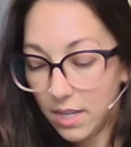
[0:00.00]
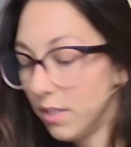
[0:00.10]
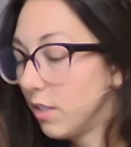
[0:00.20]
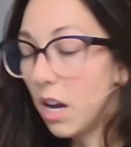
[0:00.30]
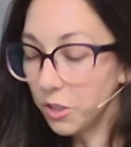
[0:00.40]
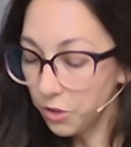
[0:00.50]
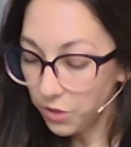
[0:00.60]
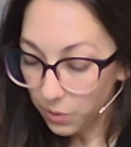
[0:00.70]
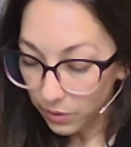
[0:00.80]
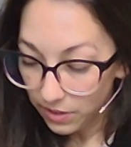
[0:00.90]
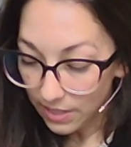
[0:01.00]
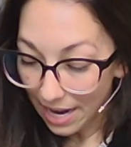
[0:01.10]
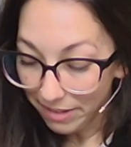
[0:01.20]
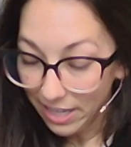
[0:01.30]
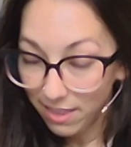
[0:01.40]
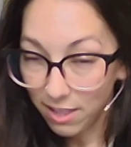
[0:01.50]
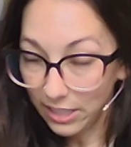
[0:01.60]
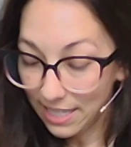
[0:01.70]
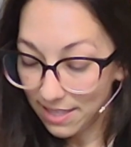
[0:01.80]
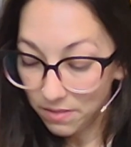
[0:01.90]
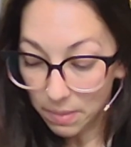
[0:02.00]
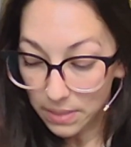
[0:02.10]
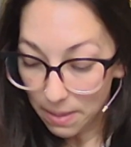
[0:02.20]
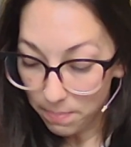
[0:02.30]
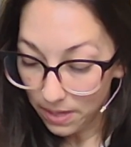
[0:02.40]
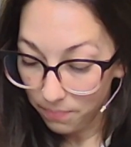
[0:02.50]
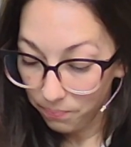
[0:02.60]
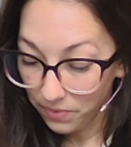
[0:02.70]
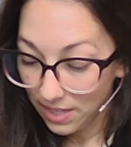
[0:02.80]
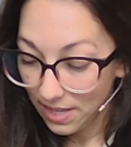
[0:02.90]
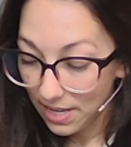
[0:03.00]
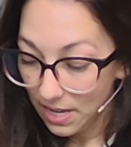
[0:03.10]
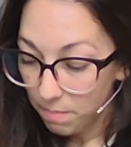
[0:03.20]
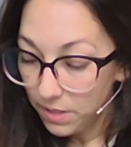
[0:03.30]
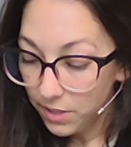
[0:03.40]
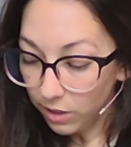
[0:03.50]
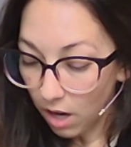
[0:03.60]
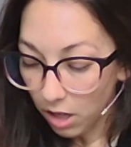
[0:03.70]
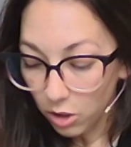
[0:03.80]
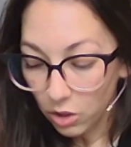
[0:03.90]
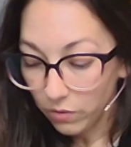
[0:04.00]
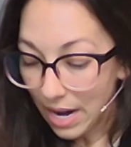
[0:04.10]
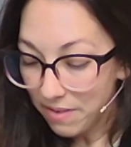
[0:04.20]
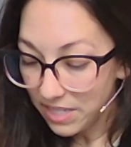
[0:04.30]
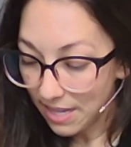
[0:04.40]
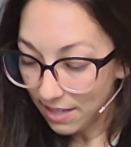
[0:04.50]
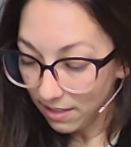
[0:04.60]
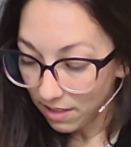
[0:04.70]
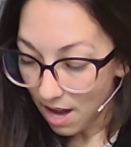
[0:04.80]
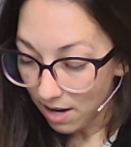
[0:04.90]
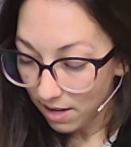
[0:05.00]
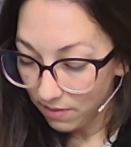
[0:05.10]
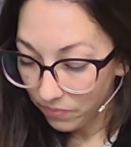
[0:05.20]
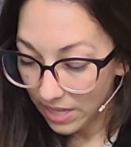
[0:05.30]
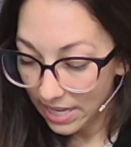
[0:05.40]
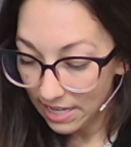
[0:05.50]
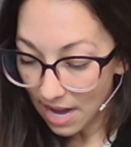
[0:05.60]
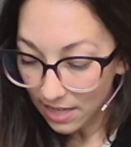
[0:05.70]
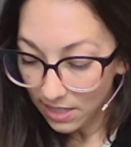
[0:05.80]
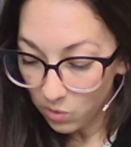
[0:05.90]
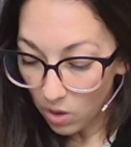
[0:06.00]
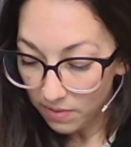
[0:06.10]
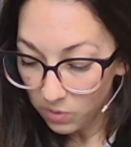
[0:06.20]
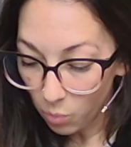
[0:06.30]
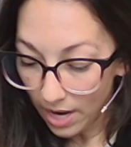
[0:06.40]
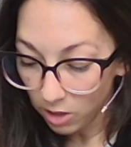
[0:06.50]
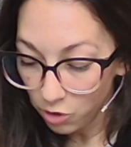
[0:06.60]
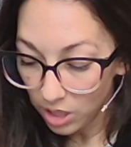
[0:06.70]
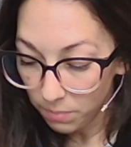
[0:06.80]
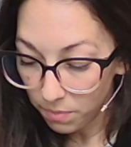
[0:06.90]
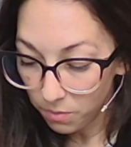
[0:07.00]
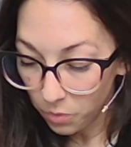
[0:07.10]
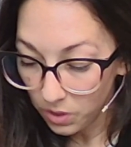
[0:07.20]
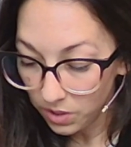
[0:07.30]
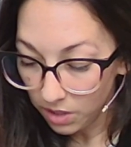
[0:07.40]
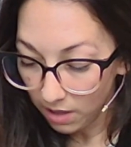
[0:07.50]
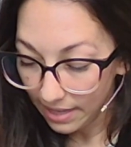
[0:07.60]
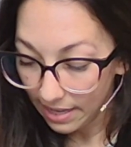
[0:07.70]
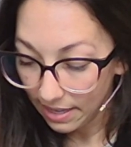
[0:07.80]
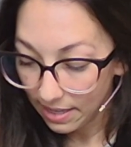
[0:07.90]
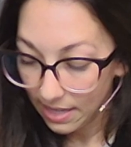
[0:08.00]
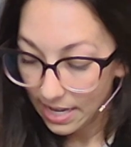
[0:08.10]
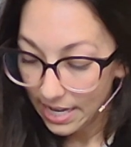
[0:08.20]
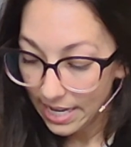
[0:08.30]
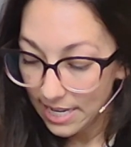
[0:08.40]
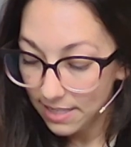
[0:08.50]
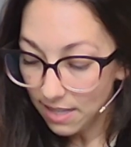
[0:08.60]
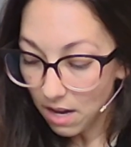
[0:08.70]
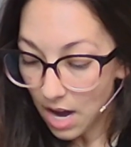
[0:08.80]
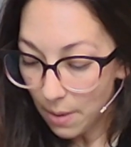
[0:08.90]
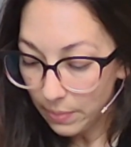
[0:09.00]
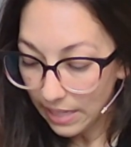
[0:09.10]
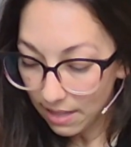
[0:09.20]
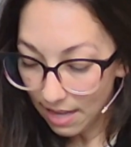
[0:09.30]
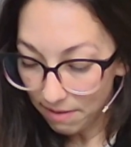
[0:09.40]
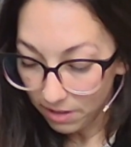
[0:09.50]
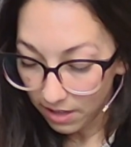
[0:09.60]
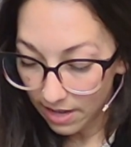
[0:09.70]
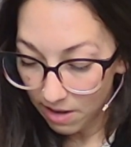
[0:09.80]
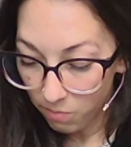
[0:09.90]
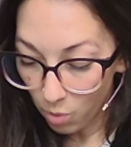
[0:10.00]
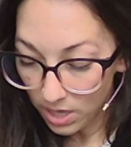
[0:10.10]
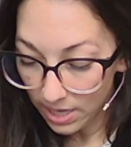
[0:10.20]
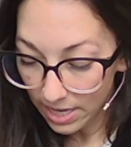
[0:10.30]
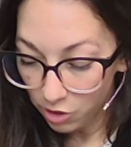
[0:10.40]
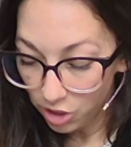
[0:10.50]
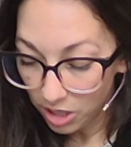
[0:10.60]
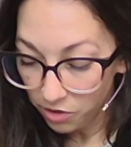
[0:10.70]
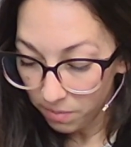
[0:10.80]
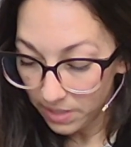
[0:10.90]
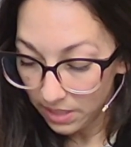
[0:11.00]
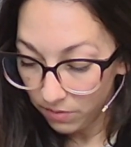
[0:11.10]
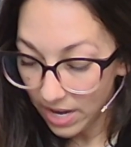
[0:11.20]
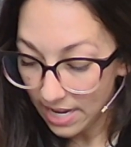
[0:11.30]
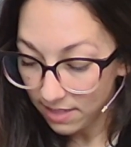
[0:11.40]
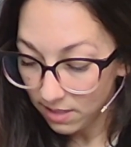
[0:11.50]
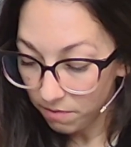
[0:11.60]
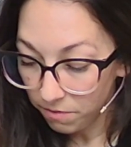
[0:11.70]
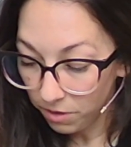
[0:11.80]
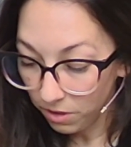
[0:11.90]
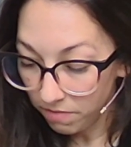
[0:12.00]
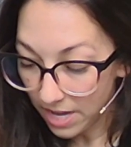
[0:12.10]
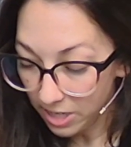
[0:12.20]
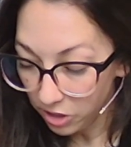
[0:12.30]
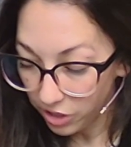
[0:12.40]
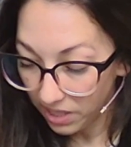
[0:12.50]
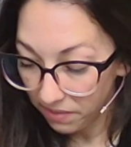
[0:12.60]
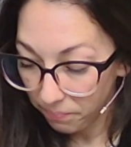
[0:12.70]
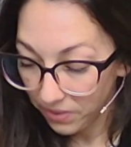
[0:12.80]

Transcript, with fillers: Dr. Seward's Diary, 30th of September. Mr. Harker arrived at 9 o'clock. He had got his wife's wire just before starting. He is uncommonly clever, if one can judge from his face, the full of energy.